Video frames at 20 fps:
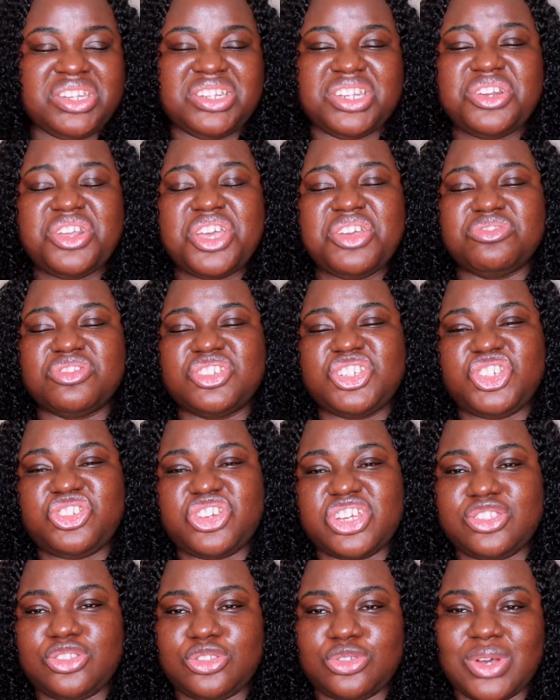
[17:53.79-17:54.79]
they don't even
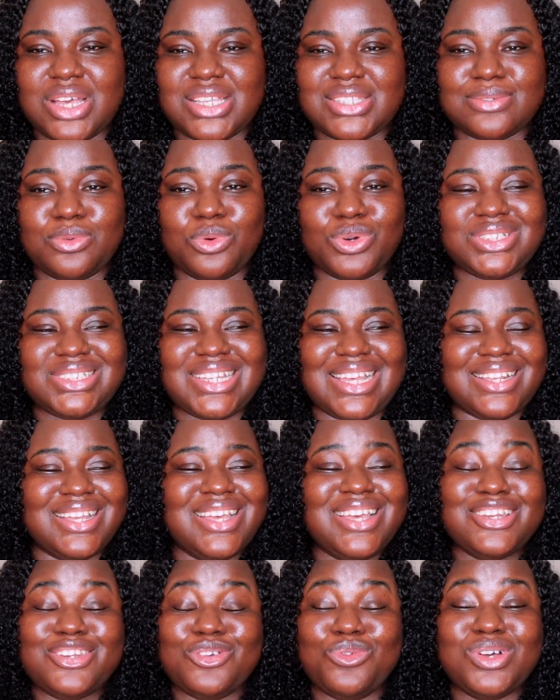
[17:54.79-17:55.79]
stress you as the ones that
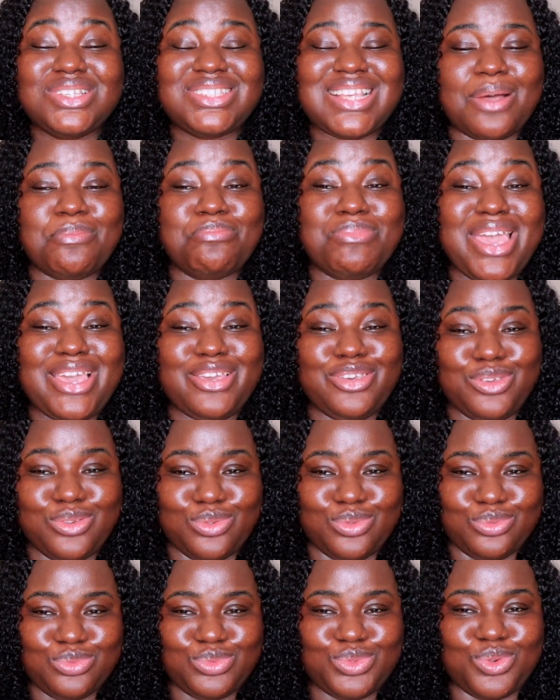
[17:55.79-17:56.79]
the ones that beg
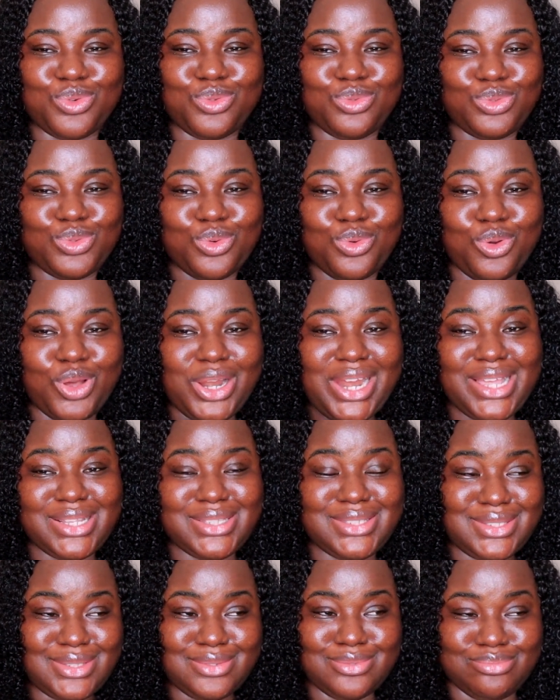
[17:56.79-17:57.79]
you to, to
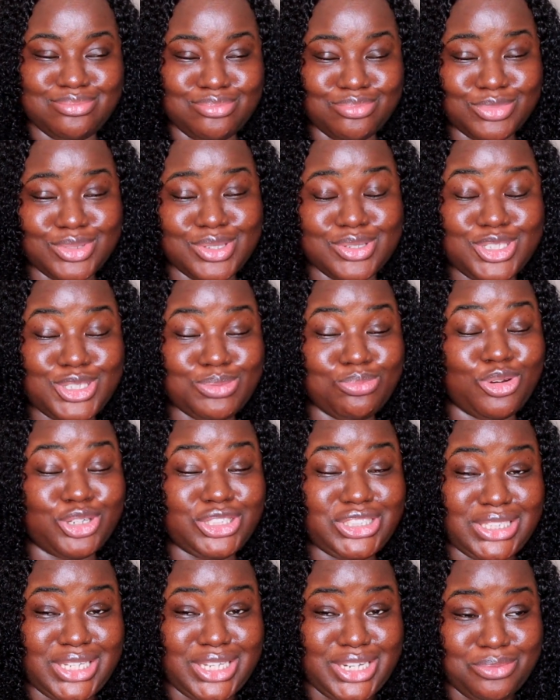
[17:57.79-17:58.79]
collect small
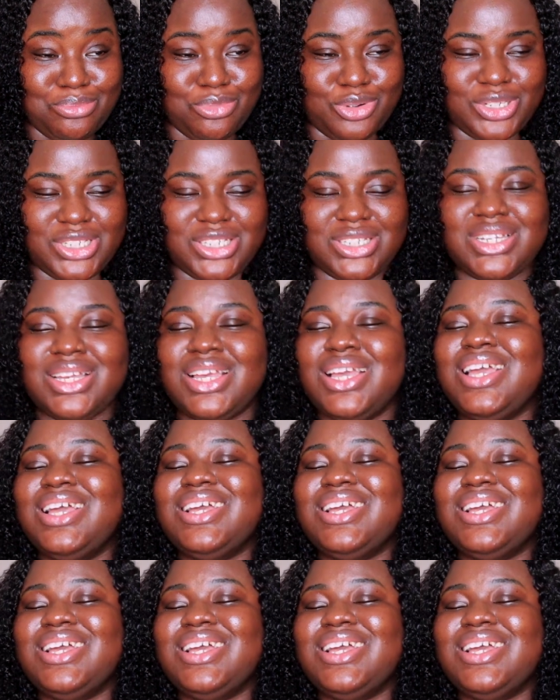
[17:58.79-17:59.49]
shikini money.